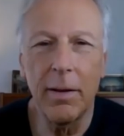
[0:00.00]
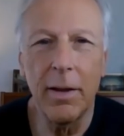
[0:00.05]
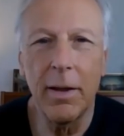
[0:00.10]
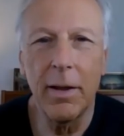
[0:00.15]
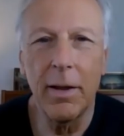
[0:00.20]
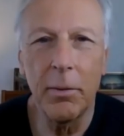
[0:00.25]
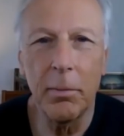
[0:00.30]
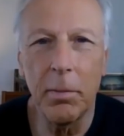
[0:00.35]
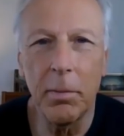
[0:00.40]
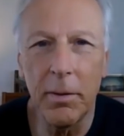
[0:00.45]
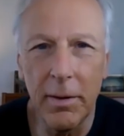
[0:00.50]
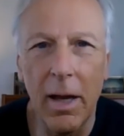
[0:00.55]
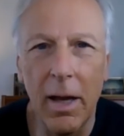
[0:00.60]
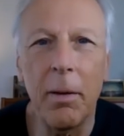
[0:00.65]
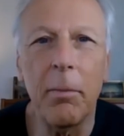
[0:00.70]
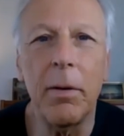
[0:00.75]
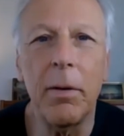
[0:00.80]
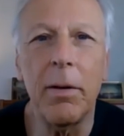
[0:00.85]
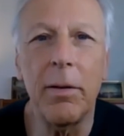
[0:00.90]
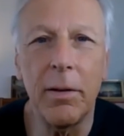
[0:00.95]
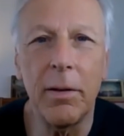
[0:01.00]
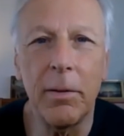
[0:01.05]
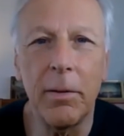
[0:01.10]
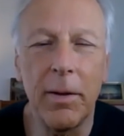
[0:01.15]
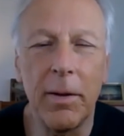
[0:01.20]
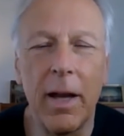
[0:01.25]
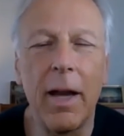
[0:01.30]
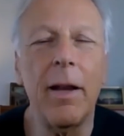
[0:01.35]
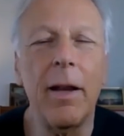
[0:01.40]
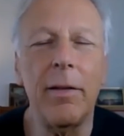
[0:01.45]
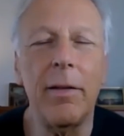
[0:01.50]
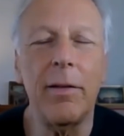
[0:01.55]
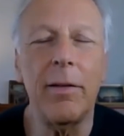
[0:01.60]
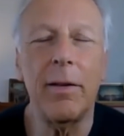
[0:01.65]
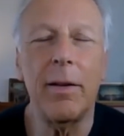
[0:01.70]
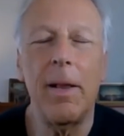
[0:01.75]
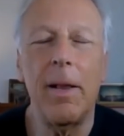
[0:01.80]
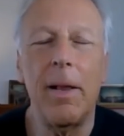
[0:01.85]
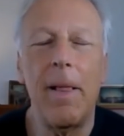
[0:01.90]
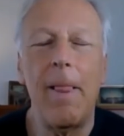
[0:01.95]
that it's been damaged, if it has.
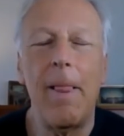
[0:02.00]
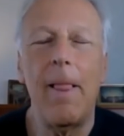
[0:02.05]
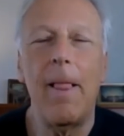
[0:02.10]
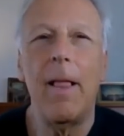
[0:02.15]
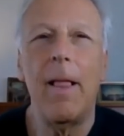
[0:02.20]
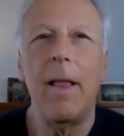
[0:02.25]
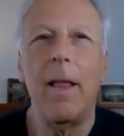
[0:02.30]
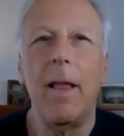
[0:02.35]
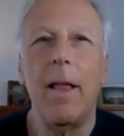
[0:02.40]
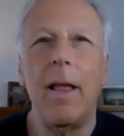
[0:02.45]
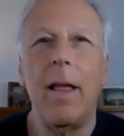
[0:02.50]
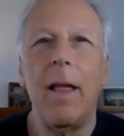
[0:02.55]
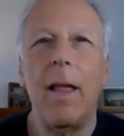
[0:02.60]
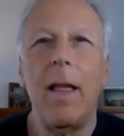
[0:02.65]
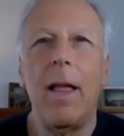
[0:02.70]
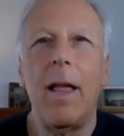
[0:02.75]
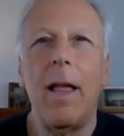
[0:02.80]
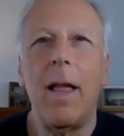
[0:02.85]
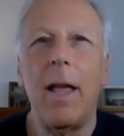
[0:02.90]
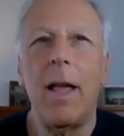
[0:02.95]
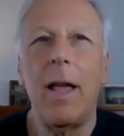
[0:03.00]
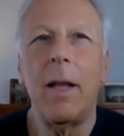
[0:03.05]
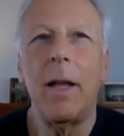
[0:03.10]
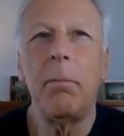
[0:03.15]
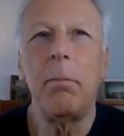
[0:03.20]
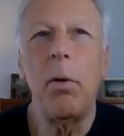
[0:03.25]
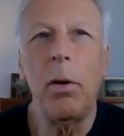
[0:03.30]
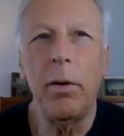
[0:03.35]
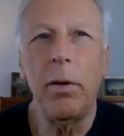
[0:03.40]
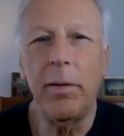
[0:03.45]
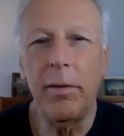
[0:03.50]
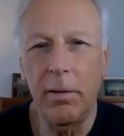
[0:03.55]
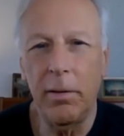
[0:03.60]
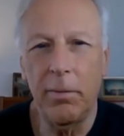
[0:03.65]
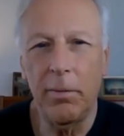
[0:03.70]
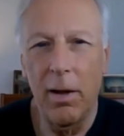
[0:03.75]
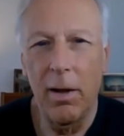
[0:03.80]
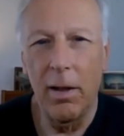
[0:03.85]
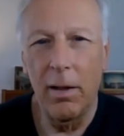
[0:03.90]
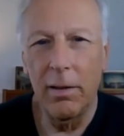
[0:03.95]
And most
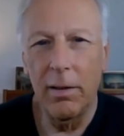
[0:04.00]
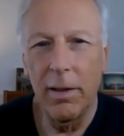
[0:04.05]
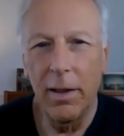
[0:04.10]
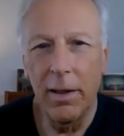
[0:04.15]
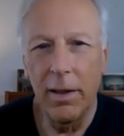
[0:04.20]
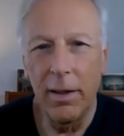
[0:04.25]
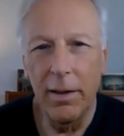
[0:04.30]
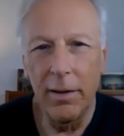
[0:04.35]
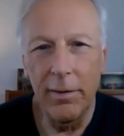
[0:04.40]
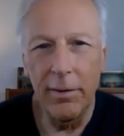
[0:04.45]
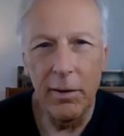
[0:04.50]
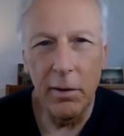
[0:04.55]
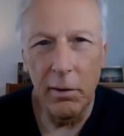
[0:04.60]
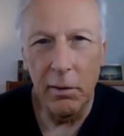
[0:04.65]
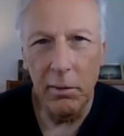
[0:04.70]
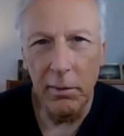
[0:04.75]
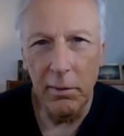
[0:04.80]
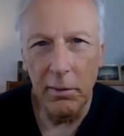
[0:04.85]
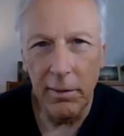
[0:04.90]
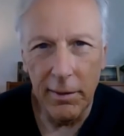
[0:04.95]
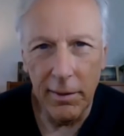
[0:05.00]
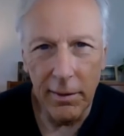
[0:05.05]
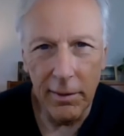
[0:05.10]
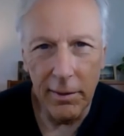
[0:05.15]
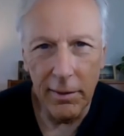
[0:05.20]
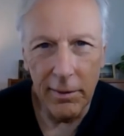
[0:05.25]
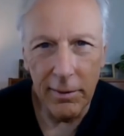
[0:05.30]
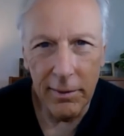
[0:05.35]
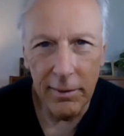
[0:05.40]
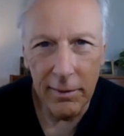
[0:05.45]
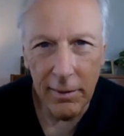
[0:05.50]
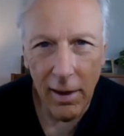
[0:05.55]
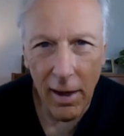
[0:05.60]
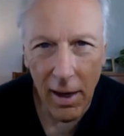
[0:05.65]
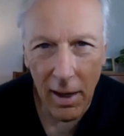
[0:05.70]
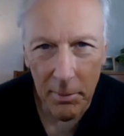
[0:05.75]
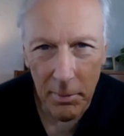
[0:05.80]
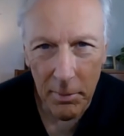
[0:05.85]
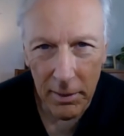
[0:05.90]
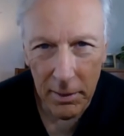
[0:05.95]
of all, let us use this
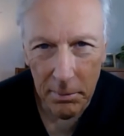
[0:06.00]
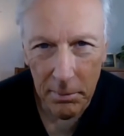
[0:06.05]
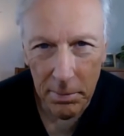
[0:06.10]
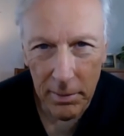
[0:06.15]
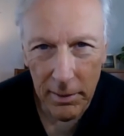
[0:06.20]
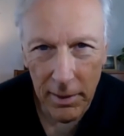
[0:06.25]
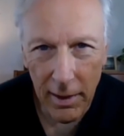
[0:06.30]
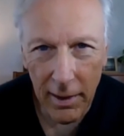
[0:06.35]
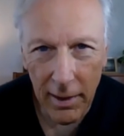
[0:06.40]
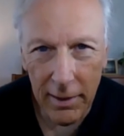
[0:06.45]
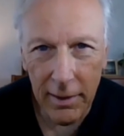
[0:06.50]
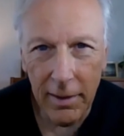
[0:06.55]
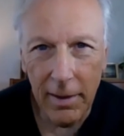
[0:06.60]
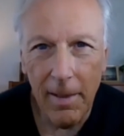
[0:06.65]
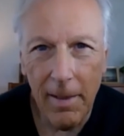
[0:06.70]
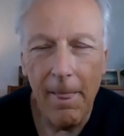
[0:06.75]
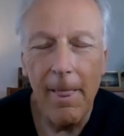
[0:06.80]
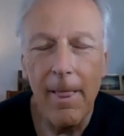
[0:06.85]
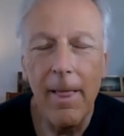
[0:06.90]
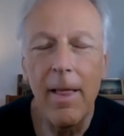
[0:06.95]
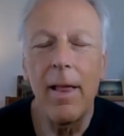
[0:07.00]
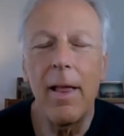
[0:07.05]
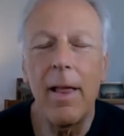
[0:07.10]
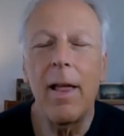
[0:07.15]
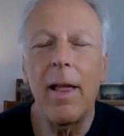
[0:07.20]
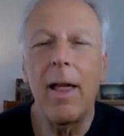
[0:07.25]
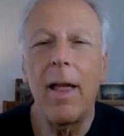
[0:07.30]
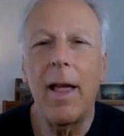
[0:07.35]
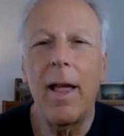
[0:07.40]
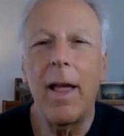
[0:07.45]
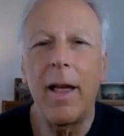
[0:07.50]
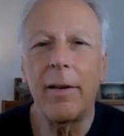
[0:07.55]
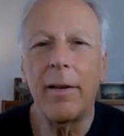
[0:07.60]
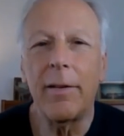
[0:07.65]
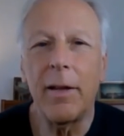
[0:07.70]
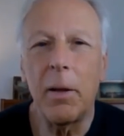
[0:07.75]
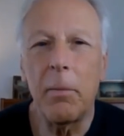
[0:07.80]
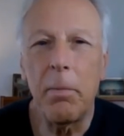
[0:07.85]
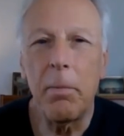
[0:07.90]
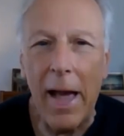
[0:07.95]
time on the planet as
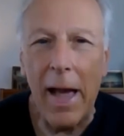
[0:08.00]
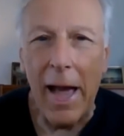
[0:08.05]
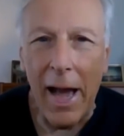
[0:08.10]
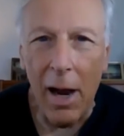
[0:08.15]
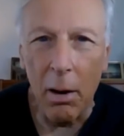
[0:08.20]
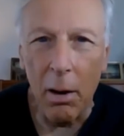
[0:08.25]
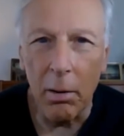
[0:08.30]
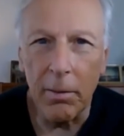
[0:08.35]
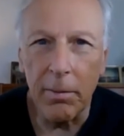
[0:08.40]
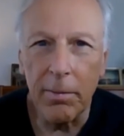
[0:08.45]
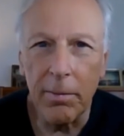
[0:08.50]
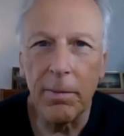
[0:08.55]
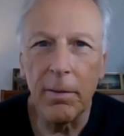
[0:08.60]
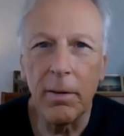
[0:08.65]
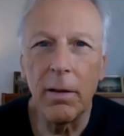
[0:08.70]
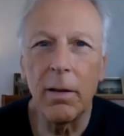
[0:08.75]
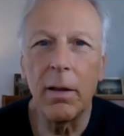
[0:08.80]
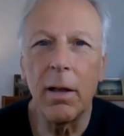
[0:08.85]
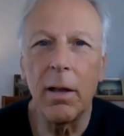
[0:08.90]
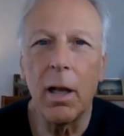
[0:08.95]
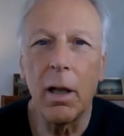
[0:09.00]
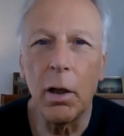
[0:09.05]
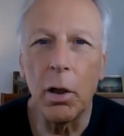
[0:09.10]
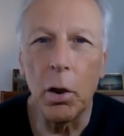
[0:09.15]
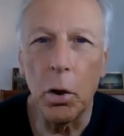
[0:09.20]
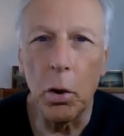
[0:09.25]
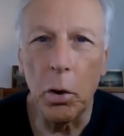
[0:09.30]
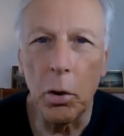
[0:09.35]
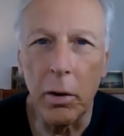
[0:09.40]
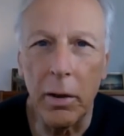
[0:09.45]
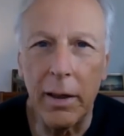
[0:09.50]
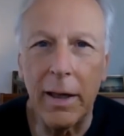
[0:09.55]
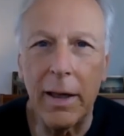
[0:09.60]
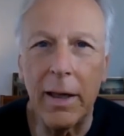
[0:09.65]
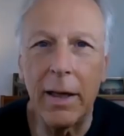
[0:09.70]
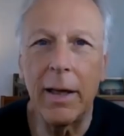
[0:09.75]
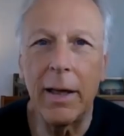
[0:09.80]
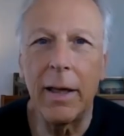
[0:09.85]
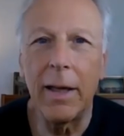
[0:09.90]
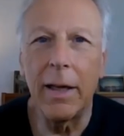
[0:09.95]
a powerful
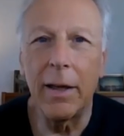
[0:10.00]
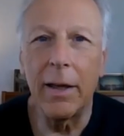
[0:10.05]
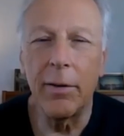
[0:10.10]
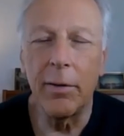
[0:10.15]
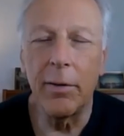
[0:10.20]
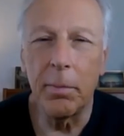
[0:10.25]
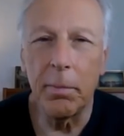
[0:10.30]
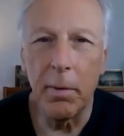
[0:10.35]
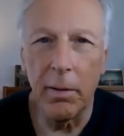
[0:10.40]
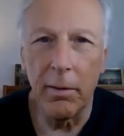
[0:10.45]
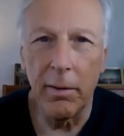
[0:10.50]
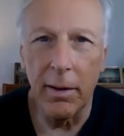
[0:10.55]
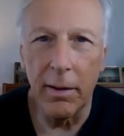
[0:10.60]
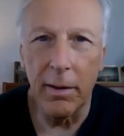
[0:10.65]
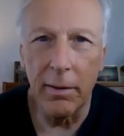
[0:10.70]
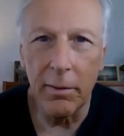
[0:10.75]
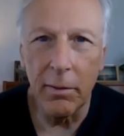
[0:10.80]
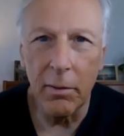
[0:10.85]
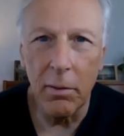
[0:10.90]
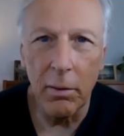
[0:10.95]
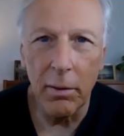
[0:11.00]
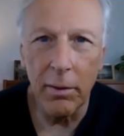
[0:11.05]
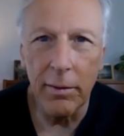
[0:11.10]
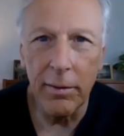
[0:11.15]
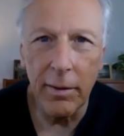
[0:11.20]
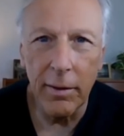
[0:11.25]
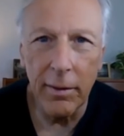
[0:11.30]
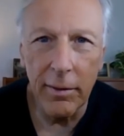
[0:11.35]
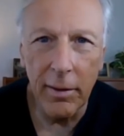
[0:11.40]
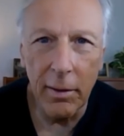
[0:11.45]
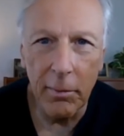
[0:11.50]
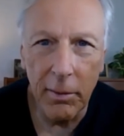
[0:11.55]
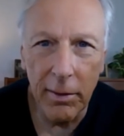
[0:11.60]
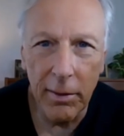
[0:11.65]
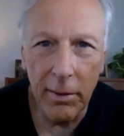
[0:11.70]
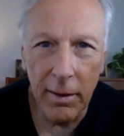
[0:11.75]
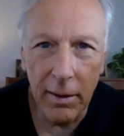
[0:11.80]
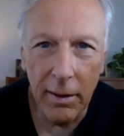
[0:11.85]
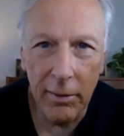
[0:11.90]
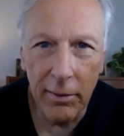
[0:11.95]
learning experience. Course says
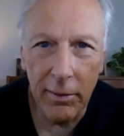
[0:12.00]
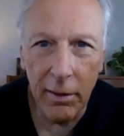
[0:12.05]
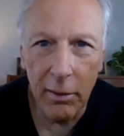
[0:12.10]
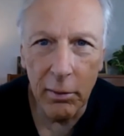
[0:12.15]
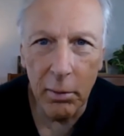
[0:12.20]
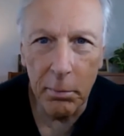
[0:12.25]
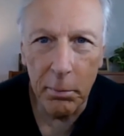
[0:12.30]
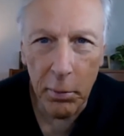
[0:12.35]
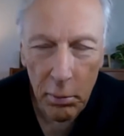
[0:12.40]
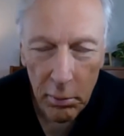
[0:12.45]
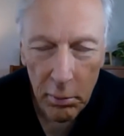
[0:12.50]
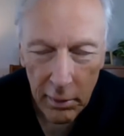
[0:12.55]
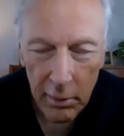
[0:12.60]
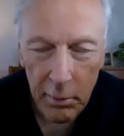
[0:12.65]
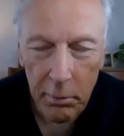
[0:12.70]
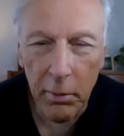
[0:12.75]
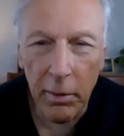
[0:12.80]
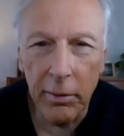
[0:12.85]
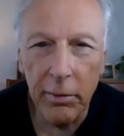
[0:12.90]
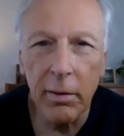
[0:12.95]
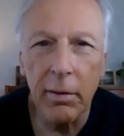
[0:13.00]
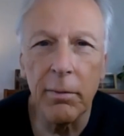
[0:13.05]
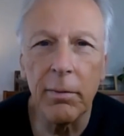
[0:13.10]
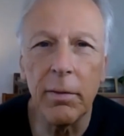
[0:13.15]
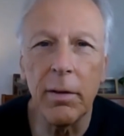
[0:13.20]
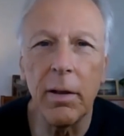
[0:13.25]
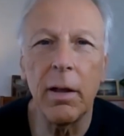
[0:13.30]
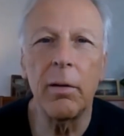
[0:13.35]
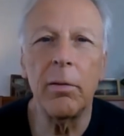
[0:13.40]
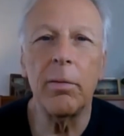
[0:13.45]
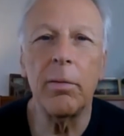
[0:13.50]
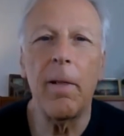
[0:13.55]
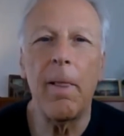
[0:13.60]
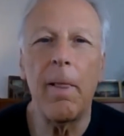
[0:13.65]
everything is either a pure expression of love